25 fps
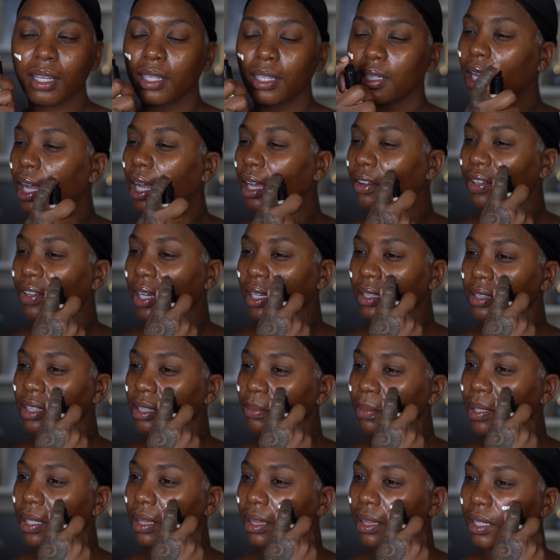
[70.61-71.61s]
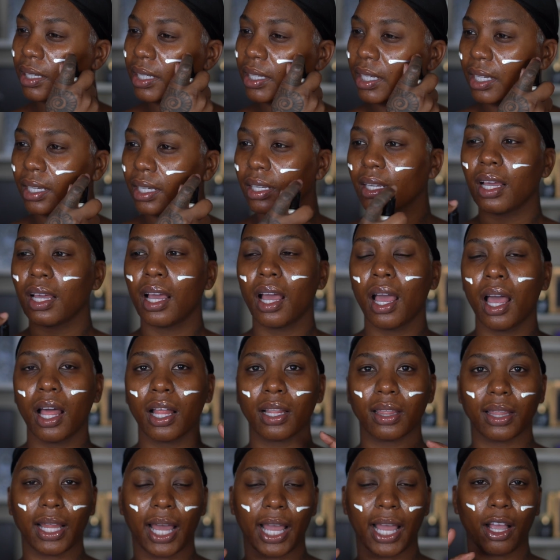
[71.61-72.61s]
Y'all, if y'all see me looking
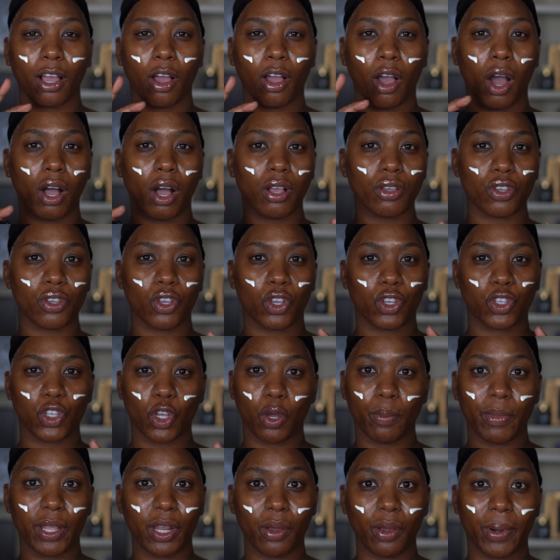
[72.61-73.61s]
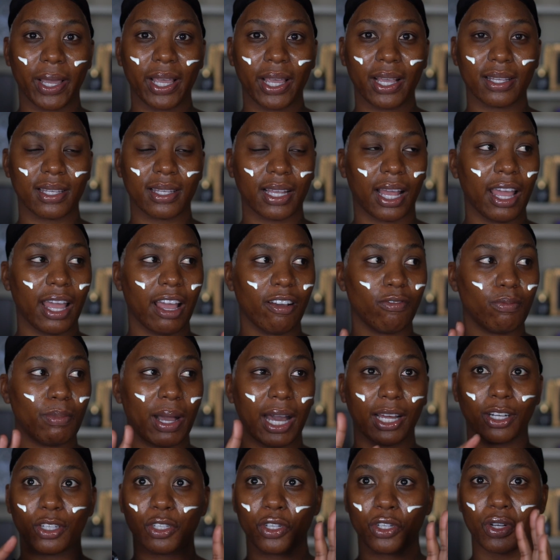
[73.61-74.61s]
like so many ways, I have
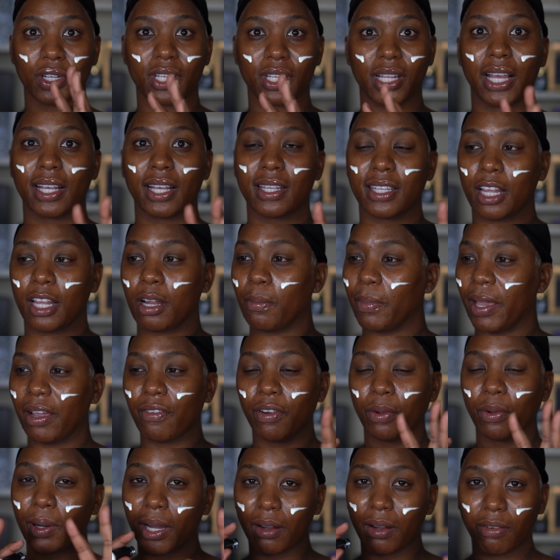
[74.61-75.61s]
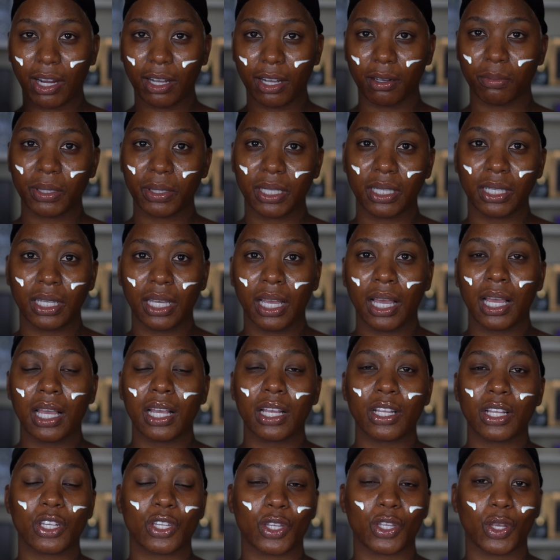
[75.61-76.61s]
monitors like set up everywhere around me
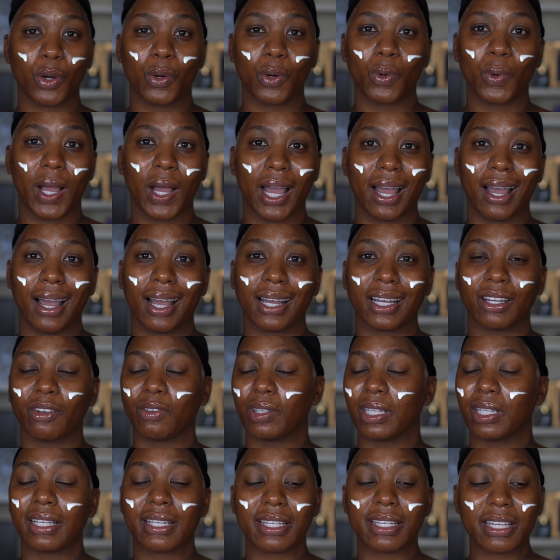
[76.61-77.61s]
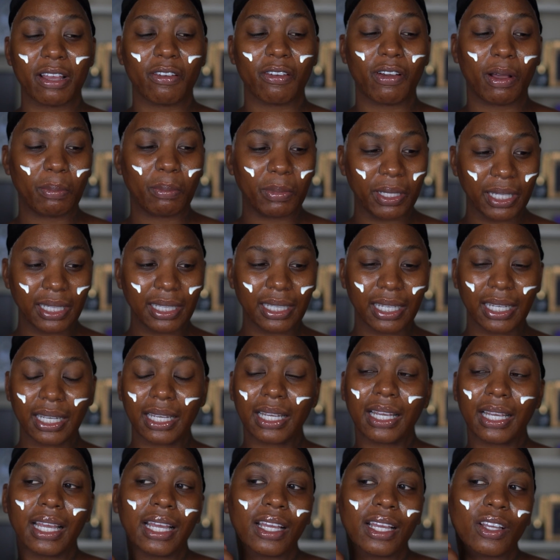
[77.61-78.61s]
so I can really see if I'm
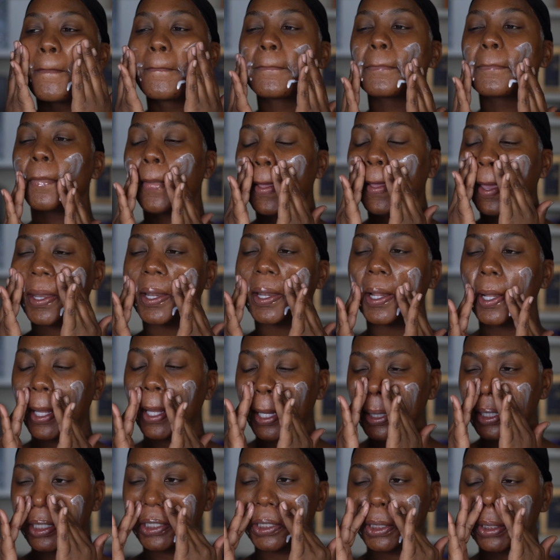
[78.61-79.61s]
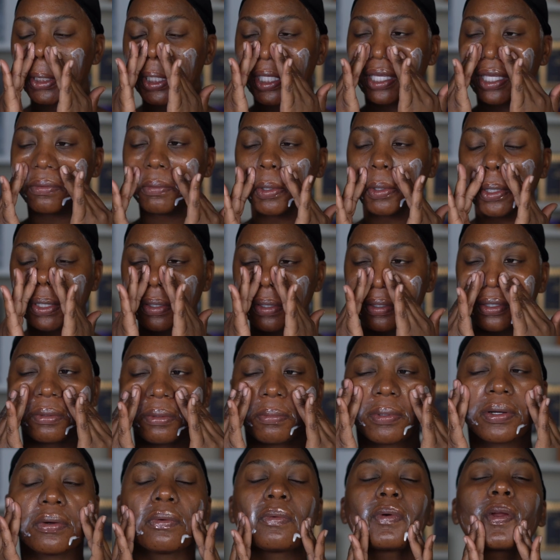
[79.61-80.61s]
blended. And I like to just keep this on the
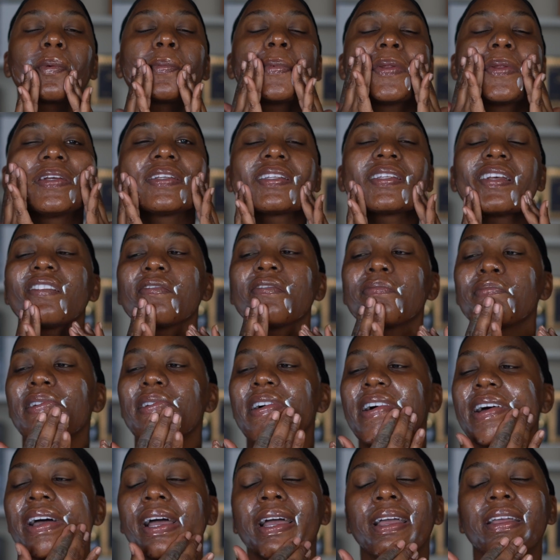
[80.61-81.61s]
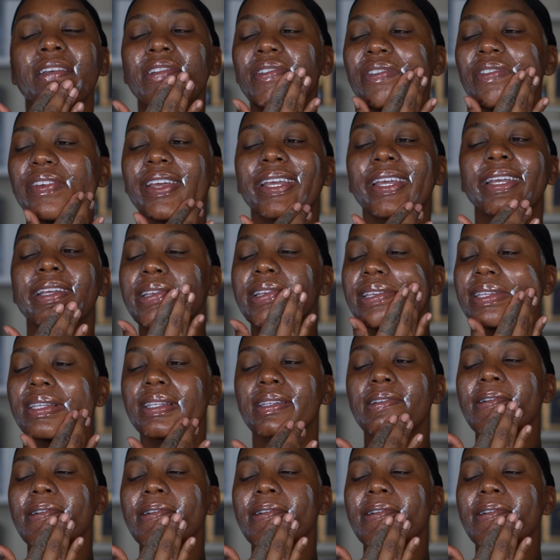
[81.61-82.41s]
perimeters of my face.